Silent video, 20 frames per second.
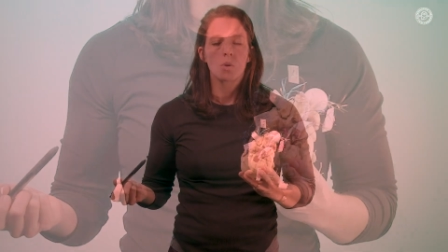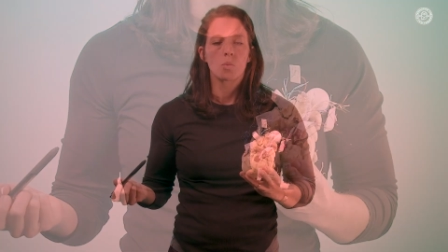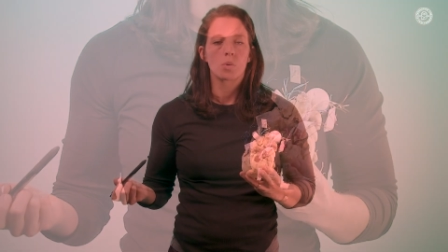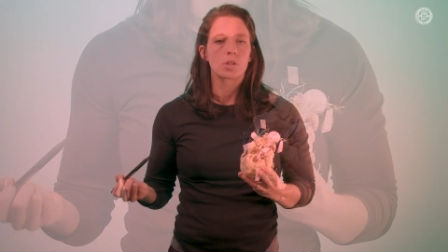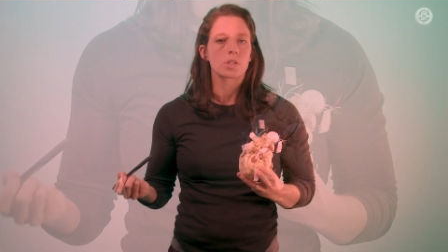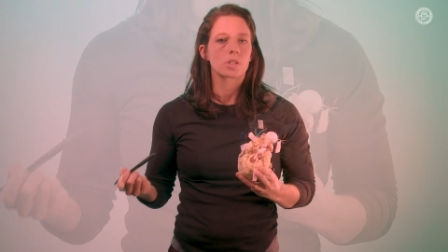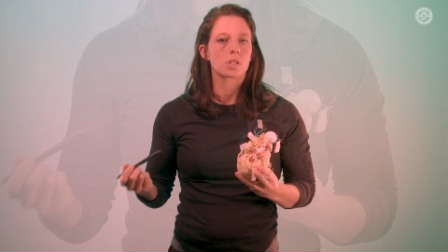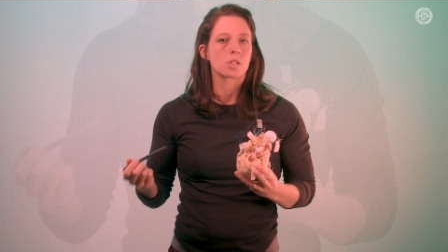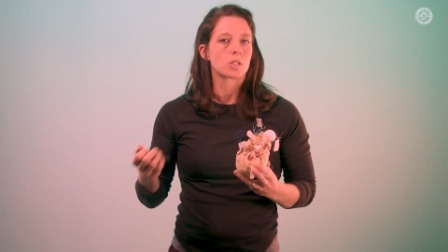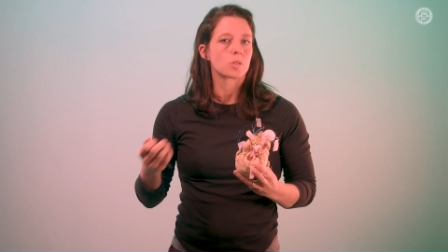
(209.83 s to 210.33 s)

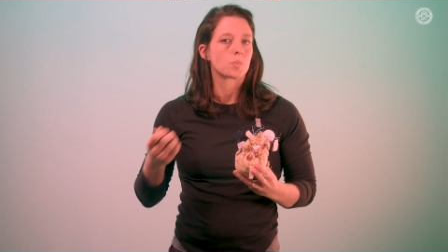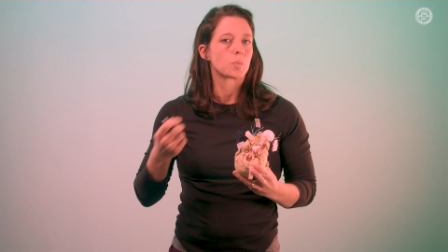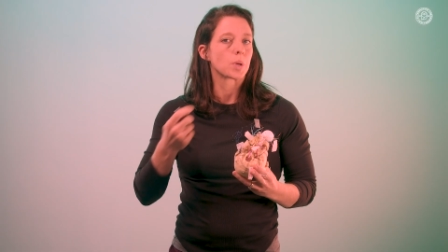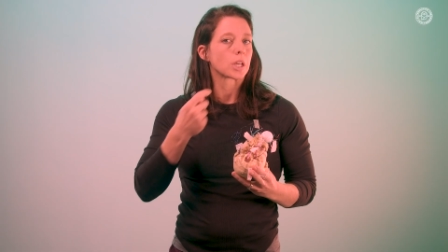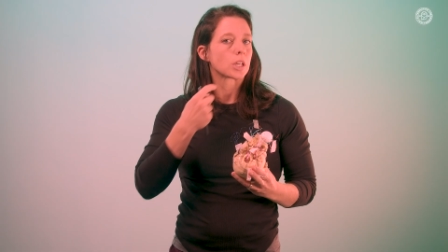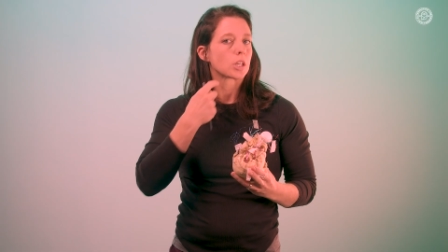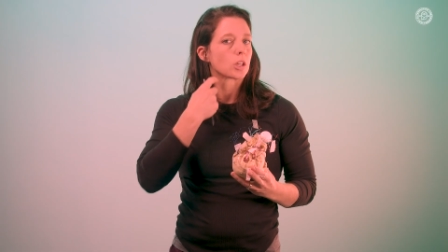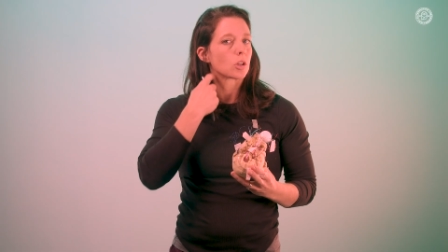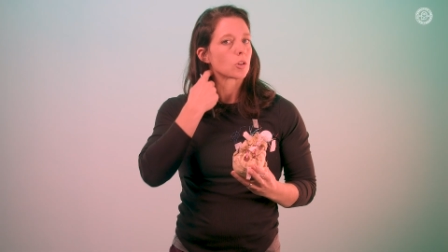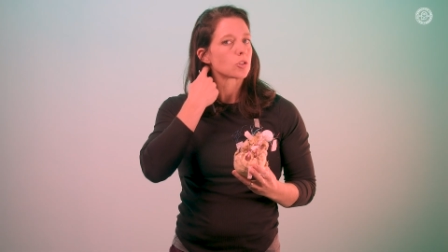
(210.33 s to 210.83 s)
What's this
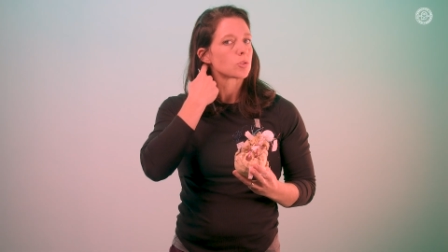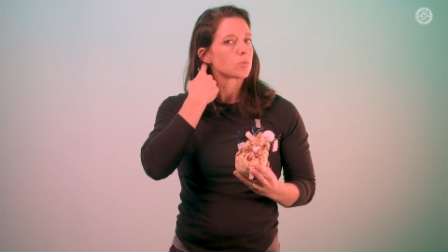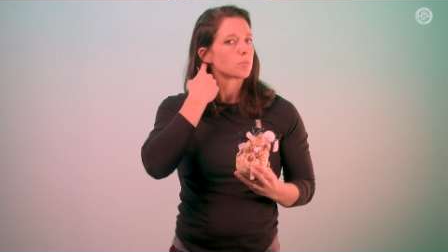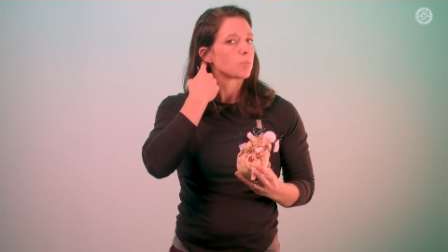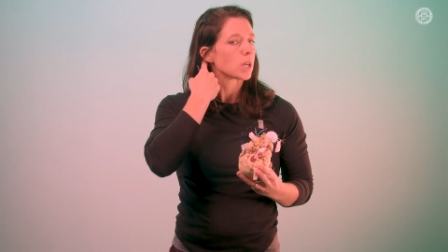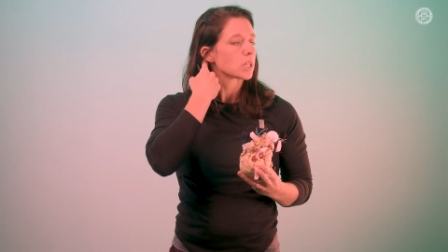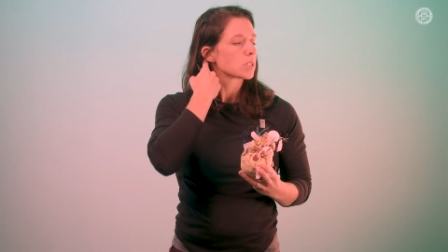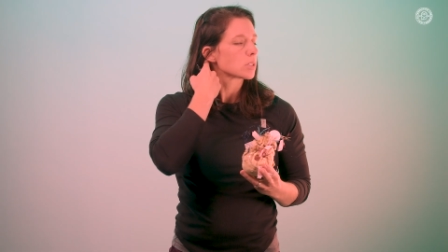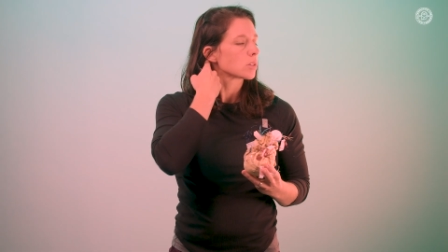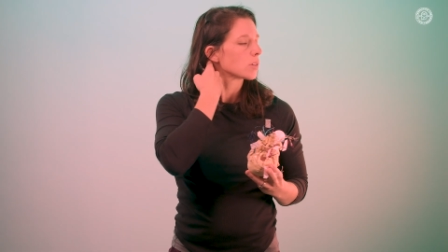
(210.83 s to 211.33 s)
big, huge
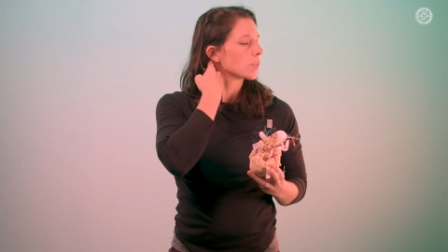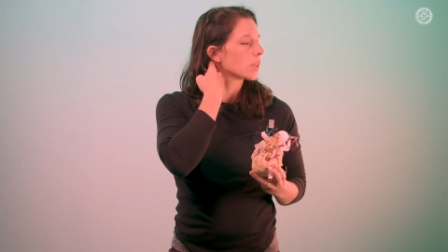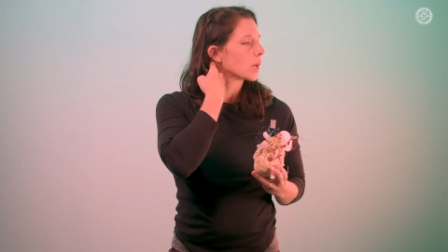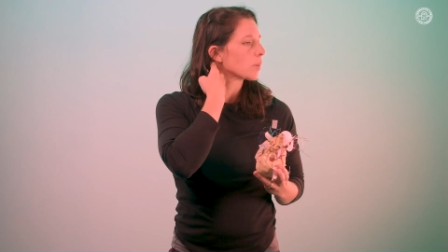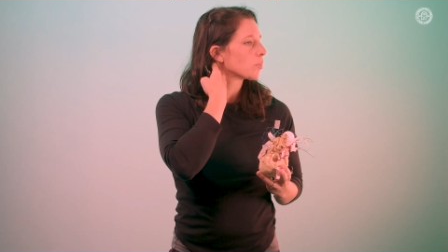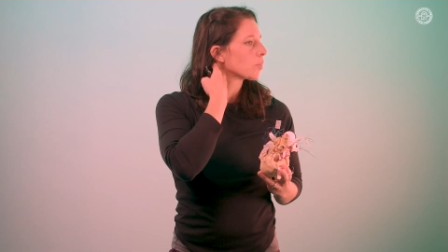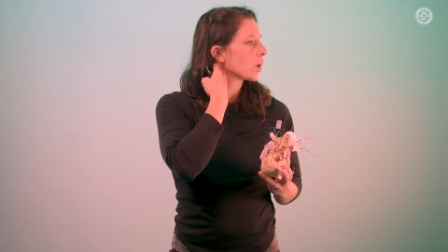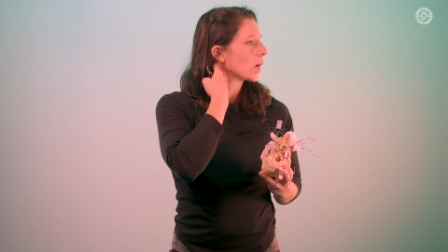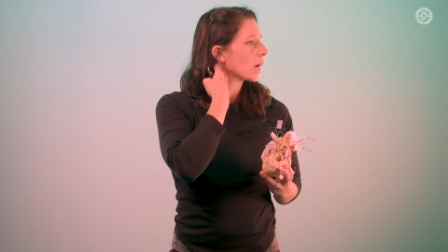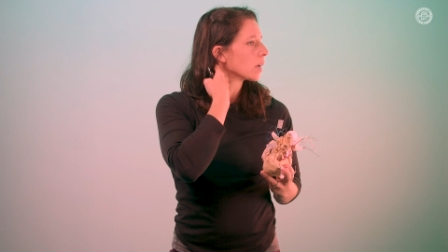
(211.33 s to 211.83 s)
muscle
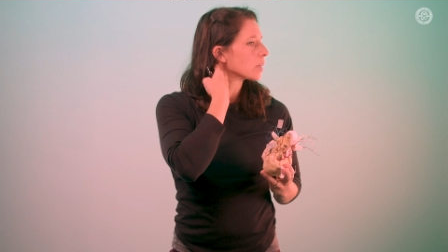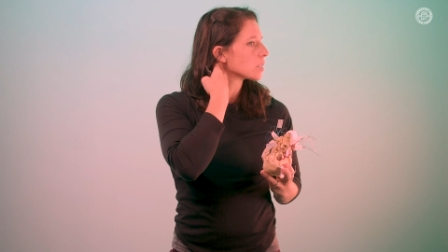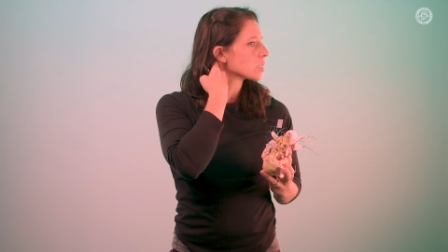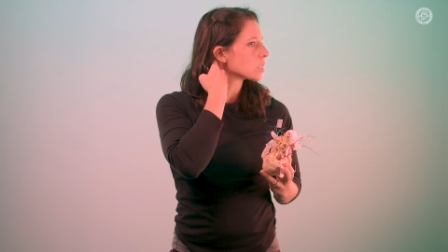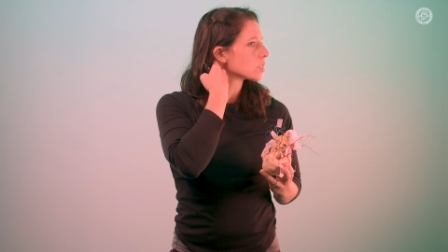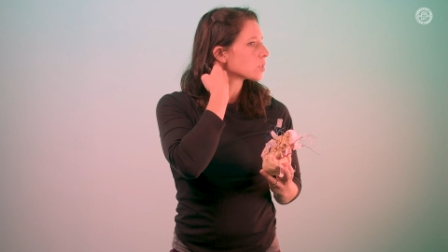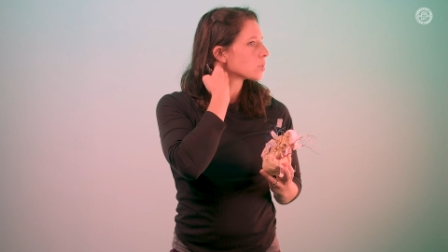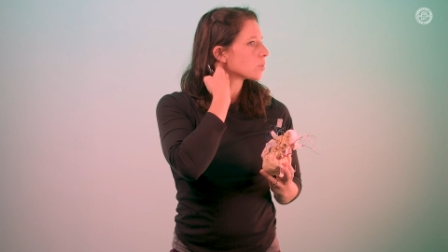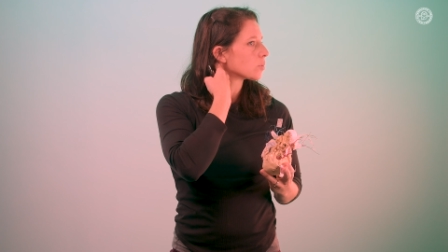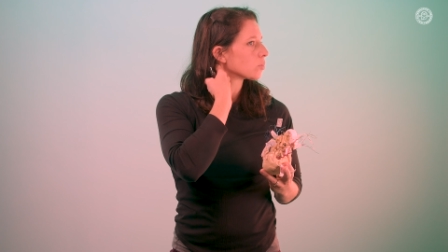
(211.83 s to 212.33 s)
that
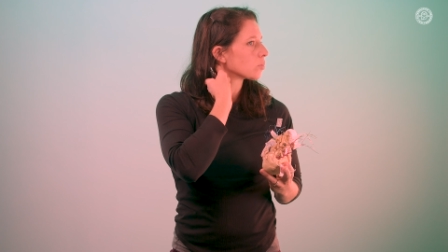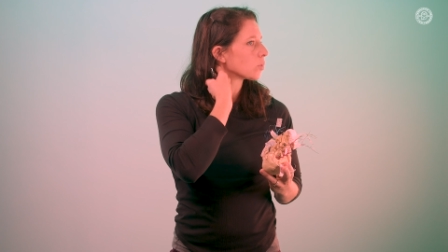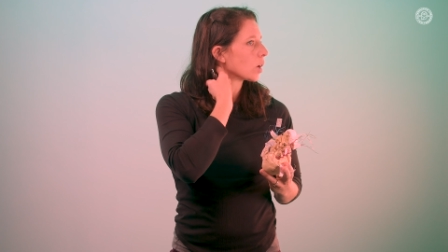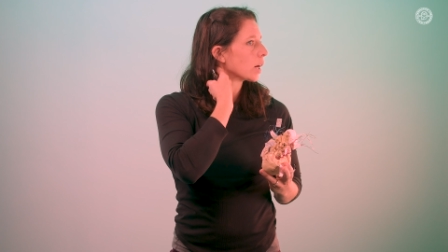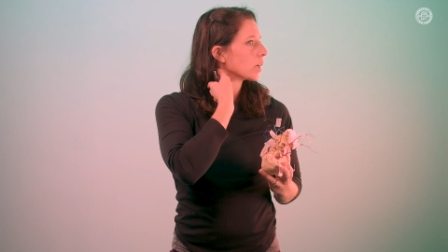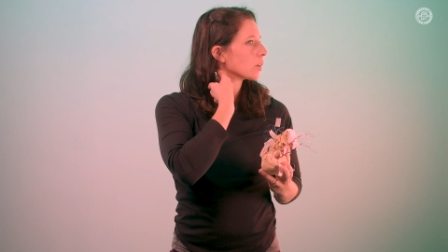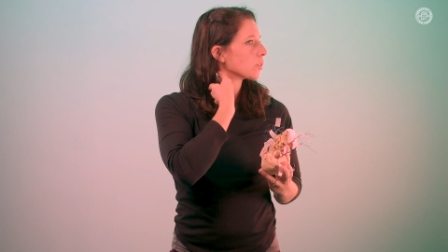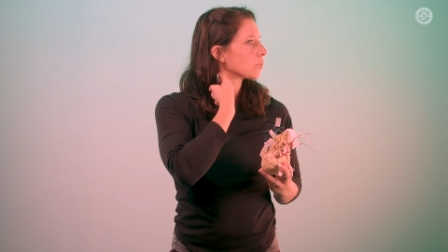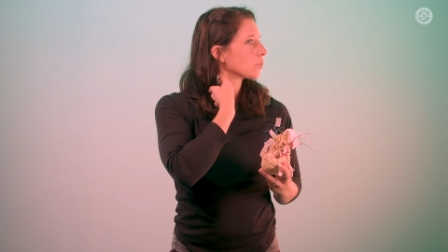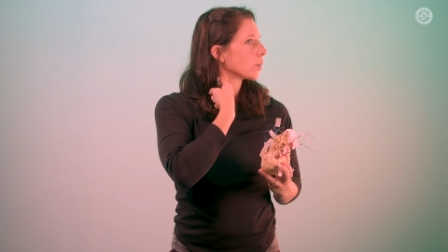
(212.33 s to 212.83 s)
passes
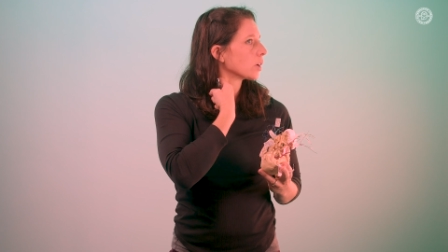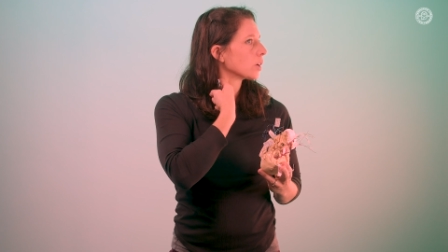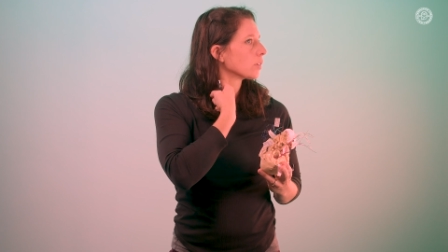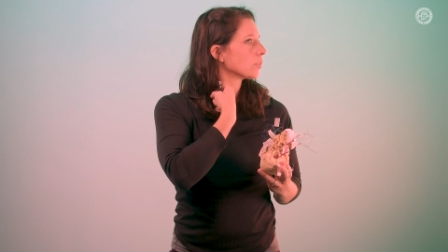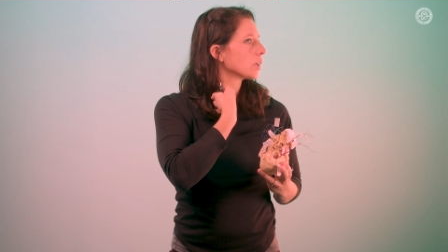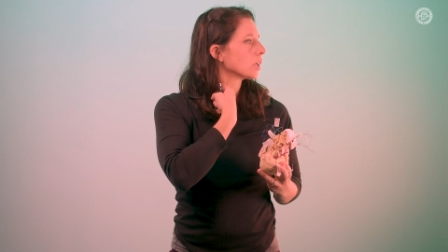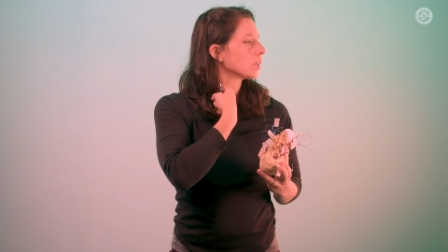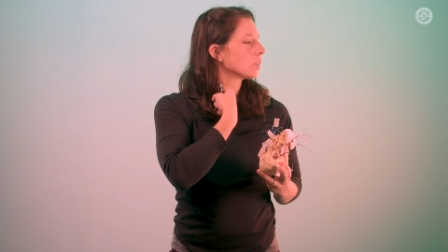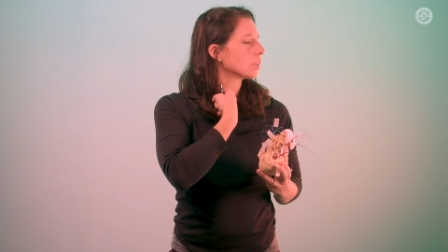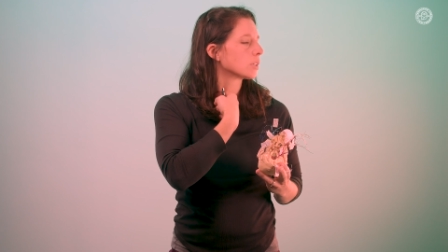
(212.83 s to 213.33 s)
right in front of
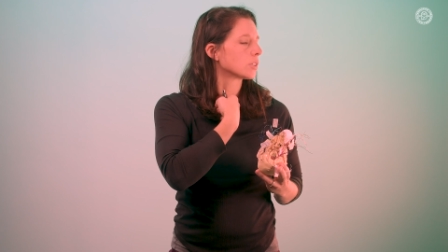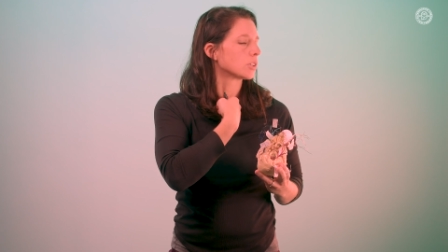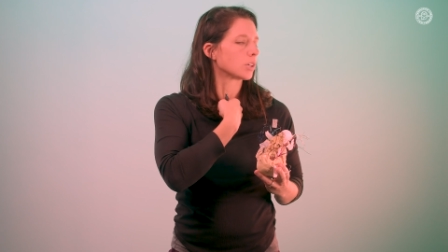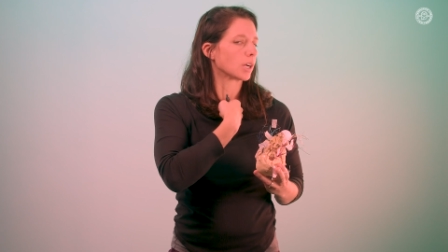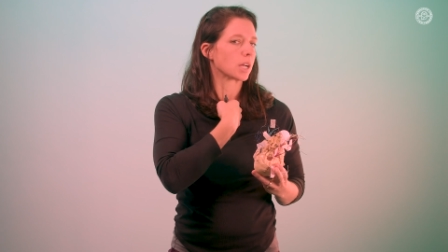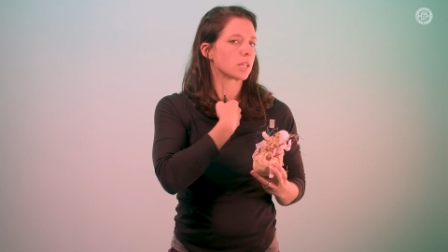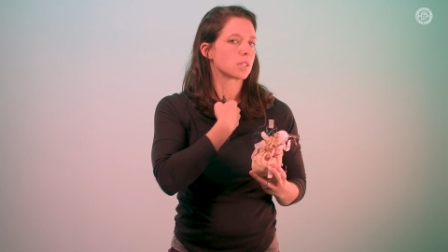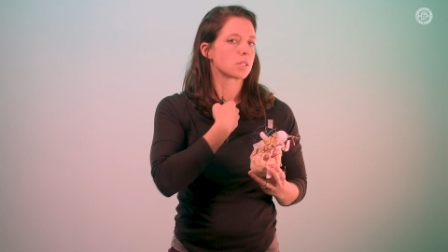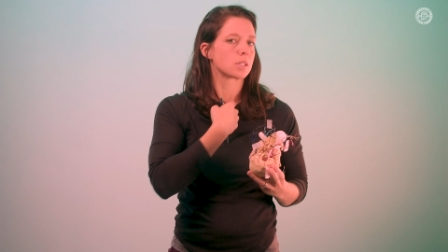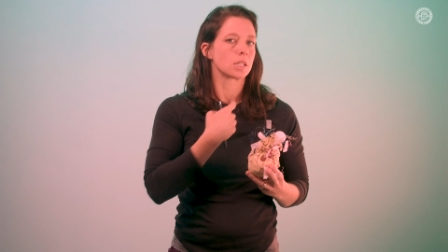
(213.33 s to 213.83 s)
it? Your
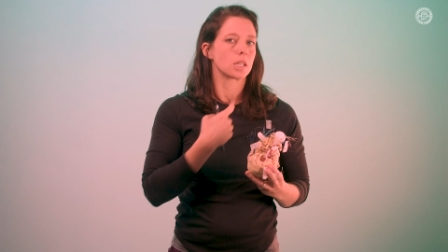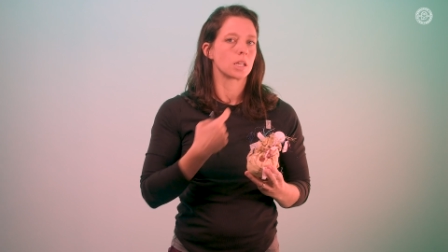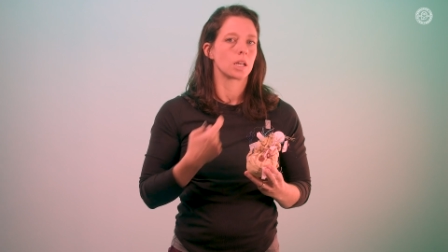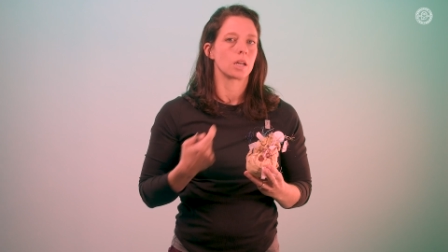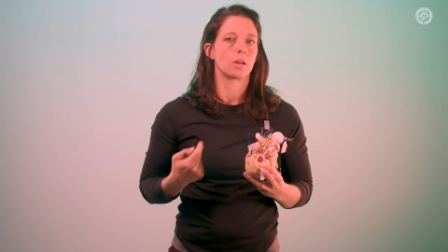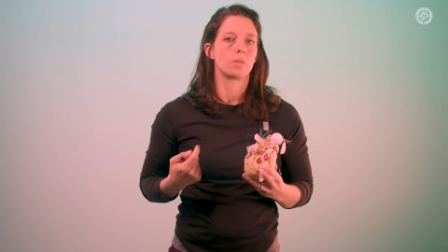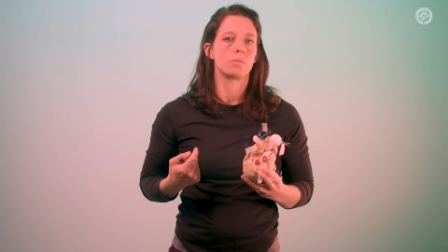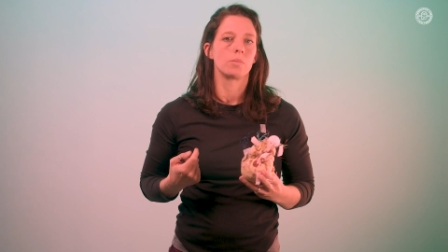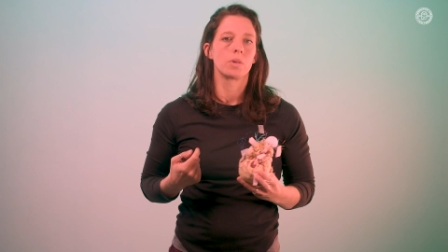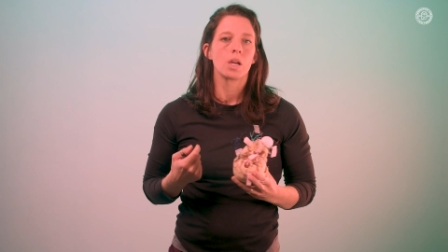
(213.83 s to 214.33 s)

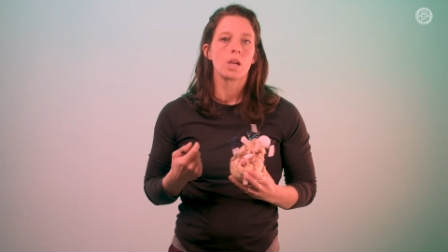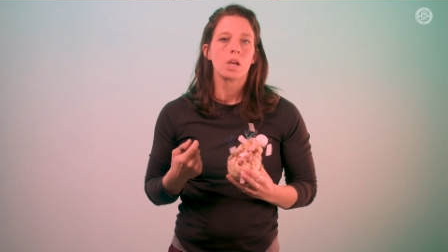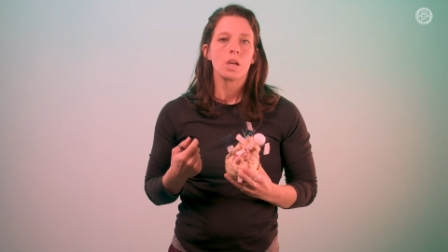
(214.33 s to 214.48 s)
SCM.